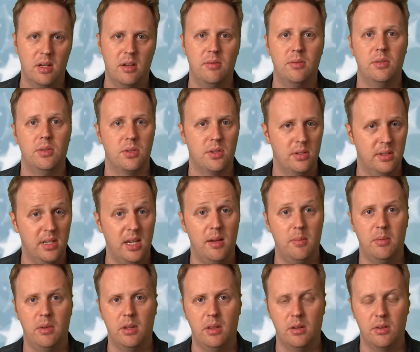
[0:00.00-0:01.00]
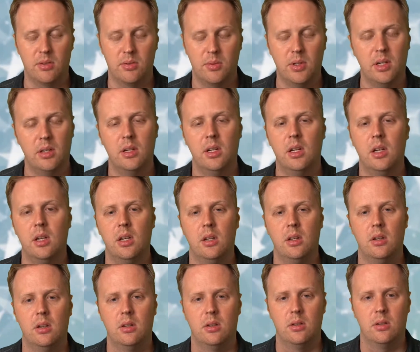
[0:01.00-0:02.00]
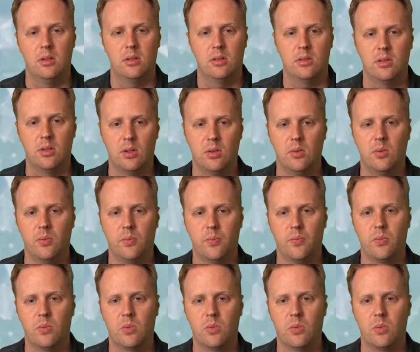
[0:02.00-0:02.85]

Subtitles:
evolutions happening there as well. So